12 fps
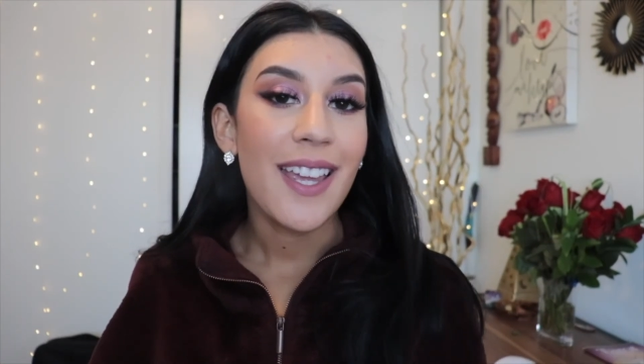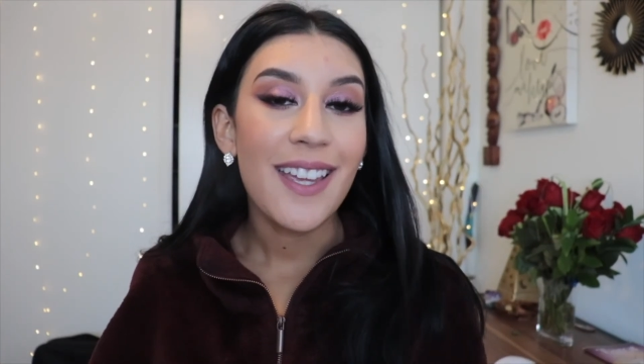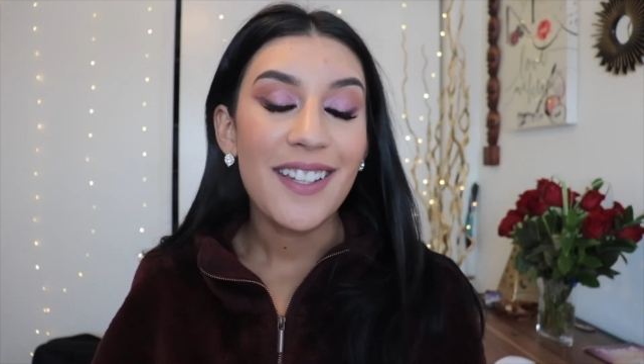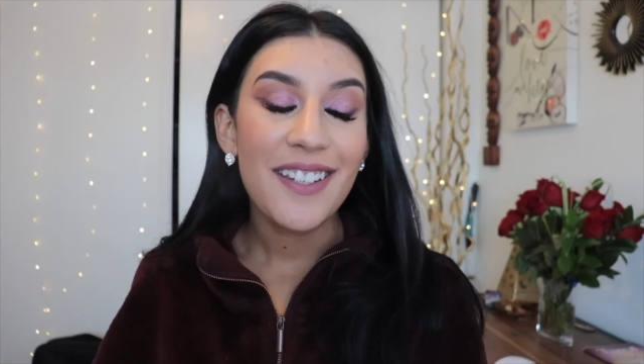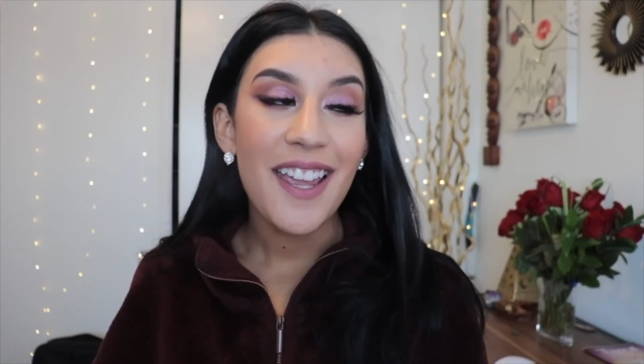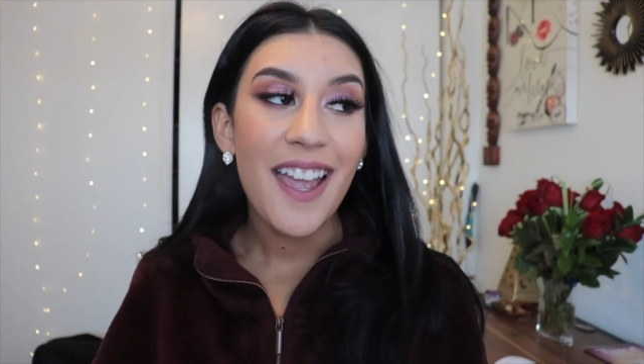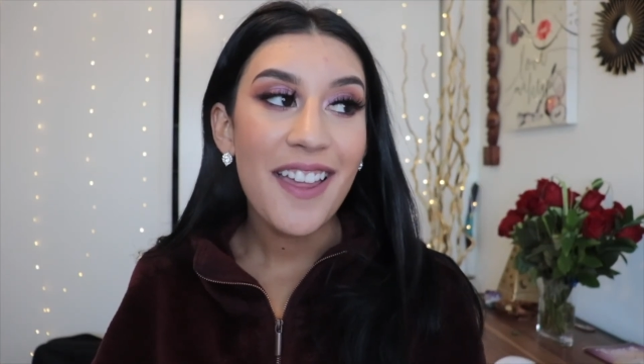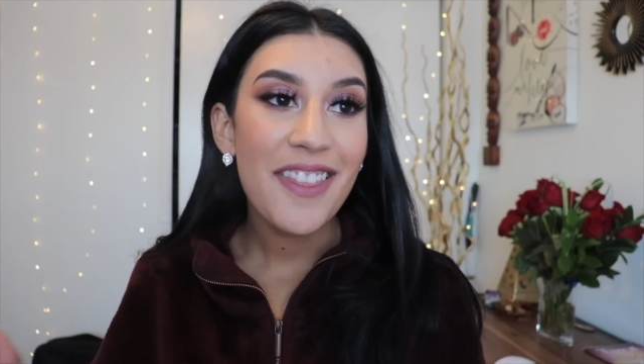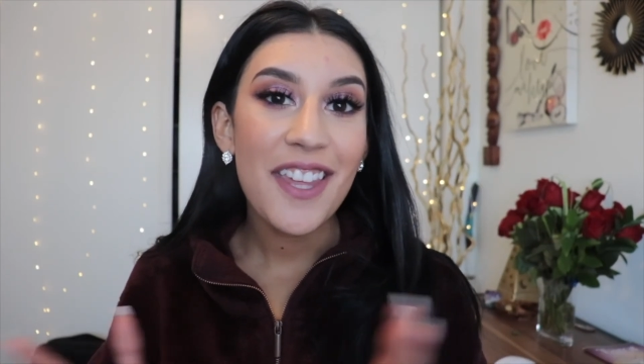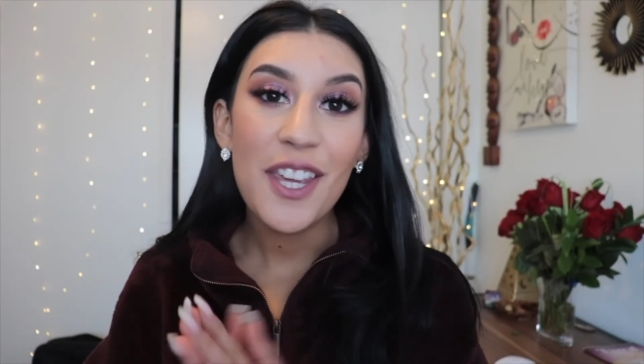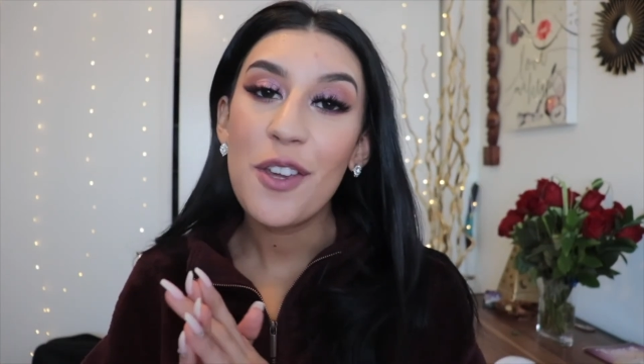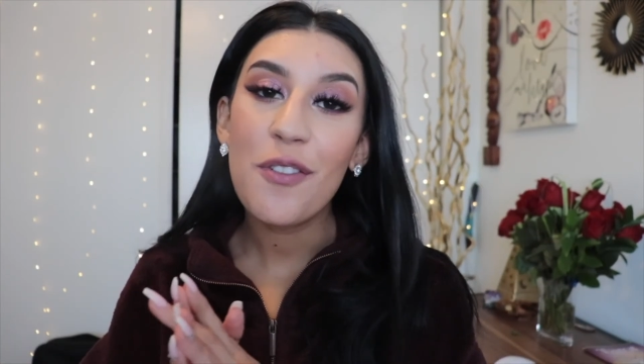And yeah,
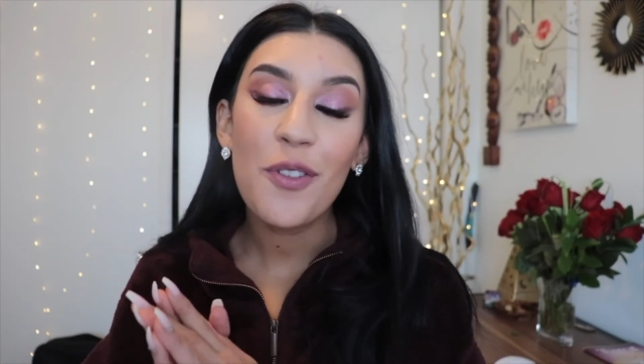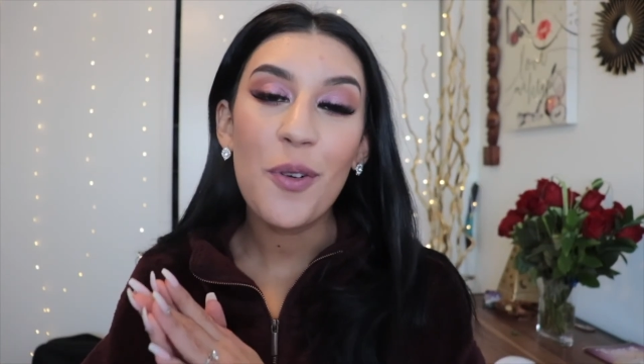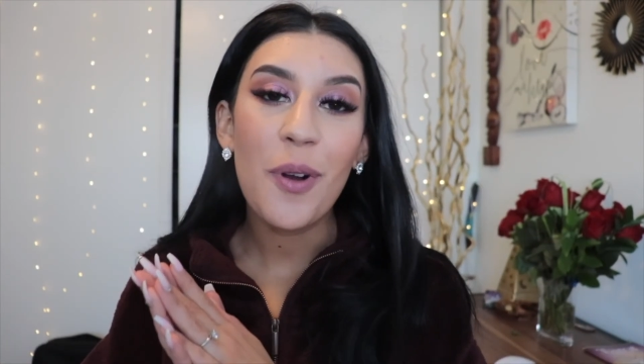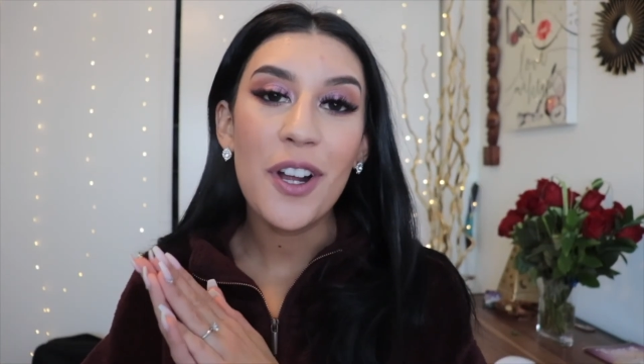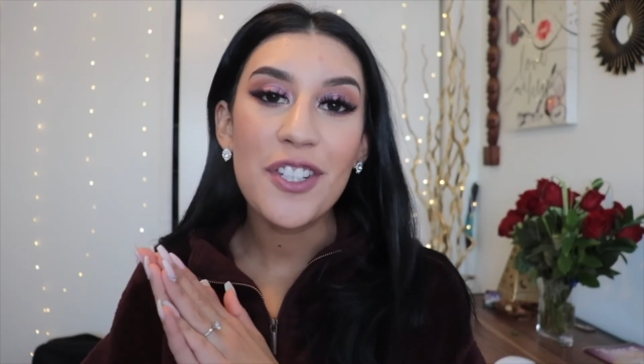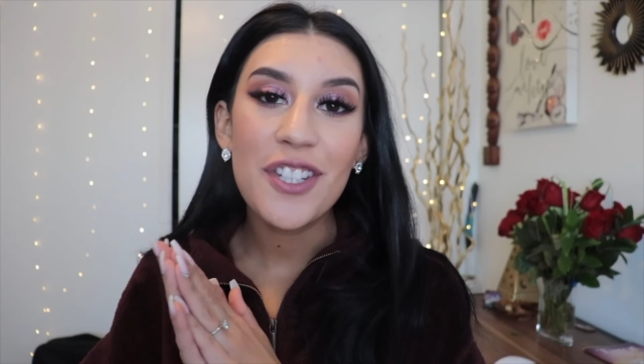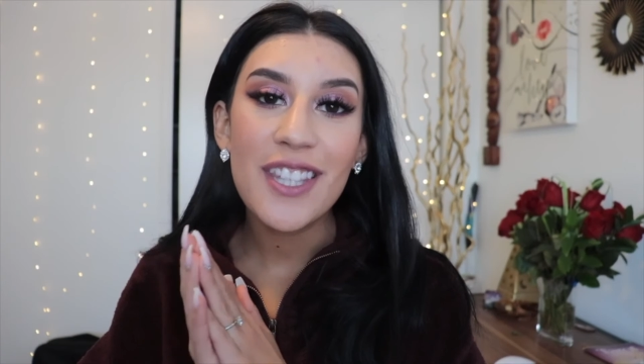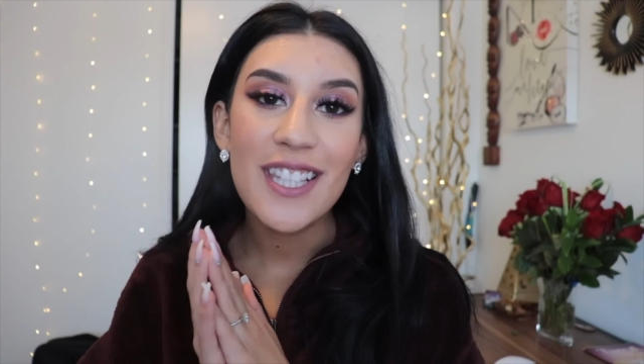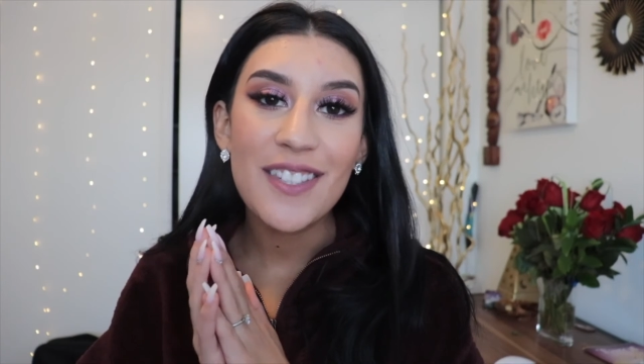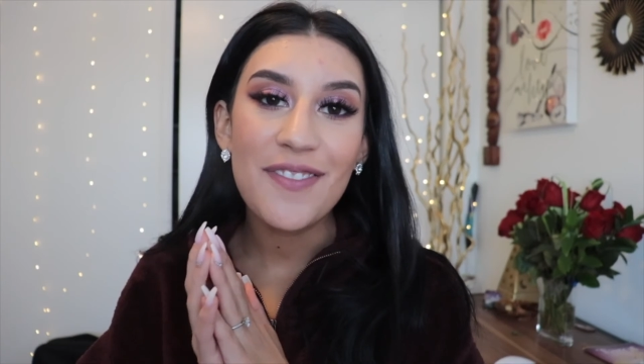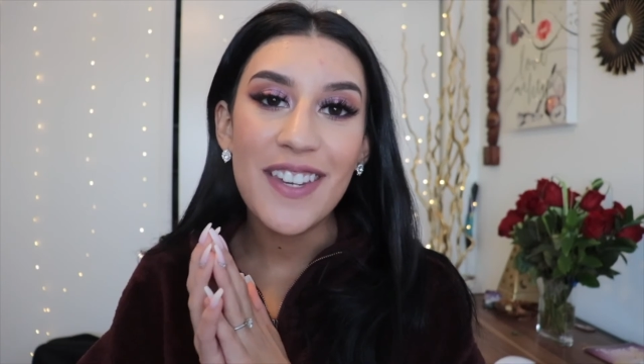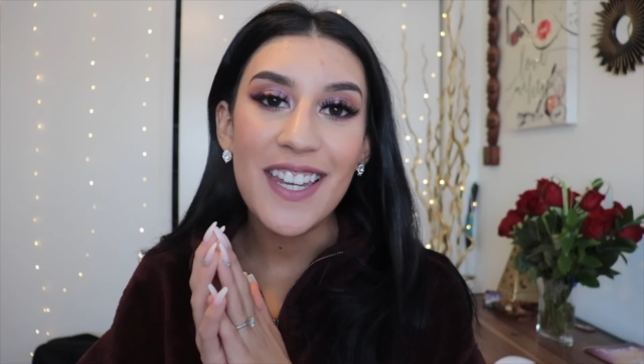thank you for watching
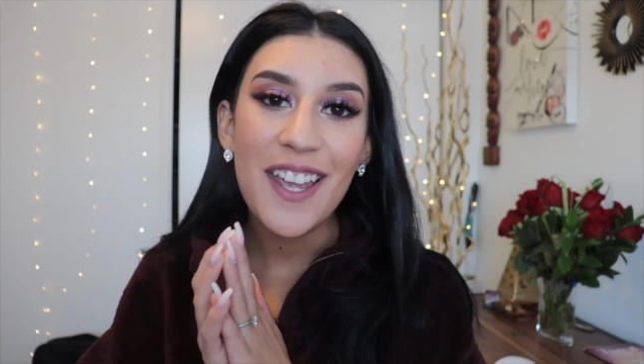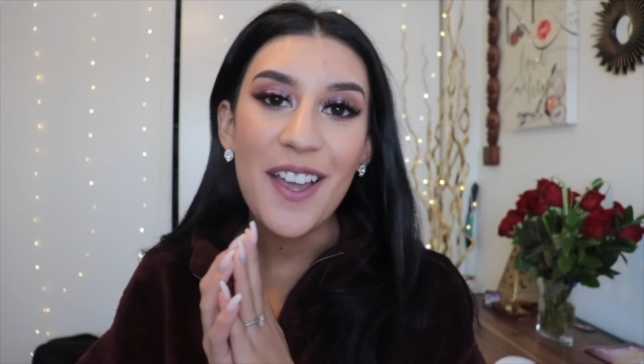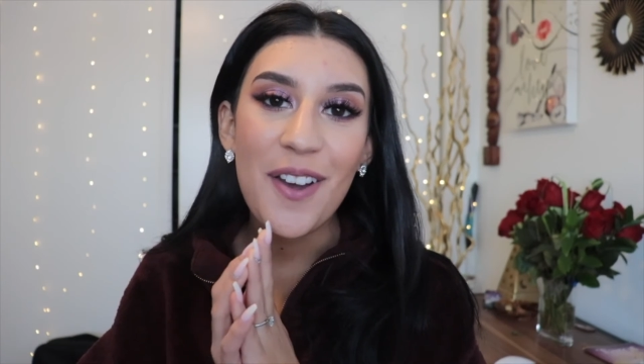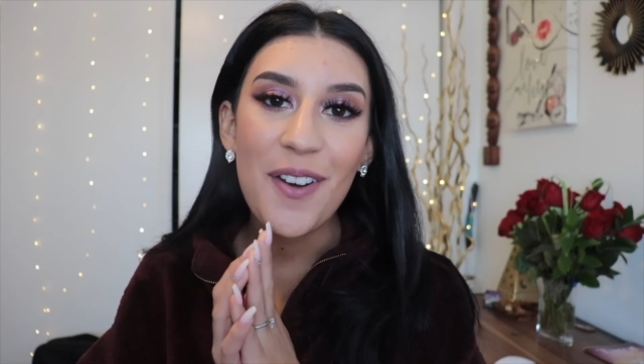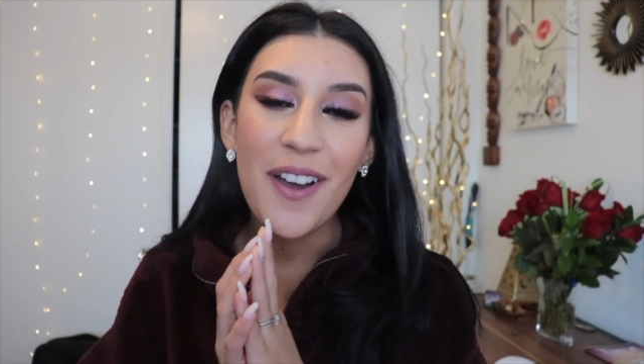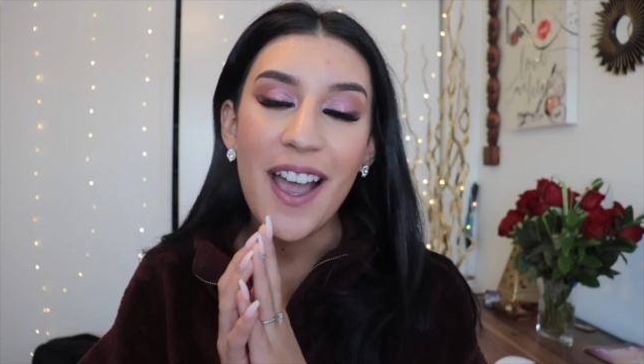this video.